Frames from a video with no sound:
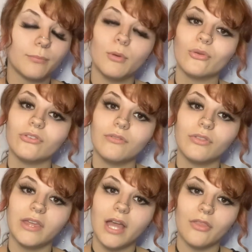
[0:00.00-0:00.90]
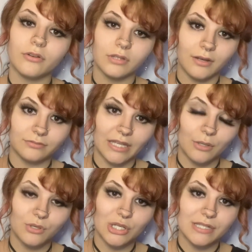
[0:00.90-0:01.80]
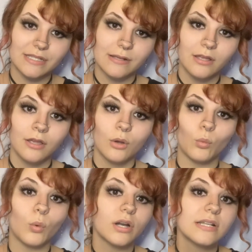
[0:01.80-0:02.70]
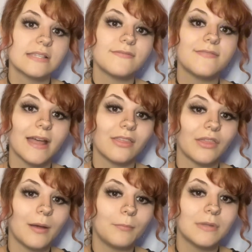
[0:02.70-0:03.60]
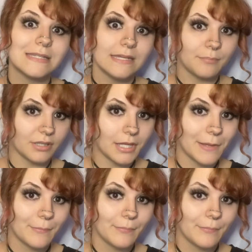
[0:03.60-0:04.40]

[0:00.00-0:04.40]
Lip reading: most of the other love languages. Words affect them deeply.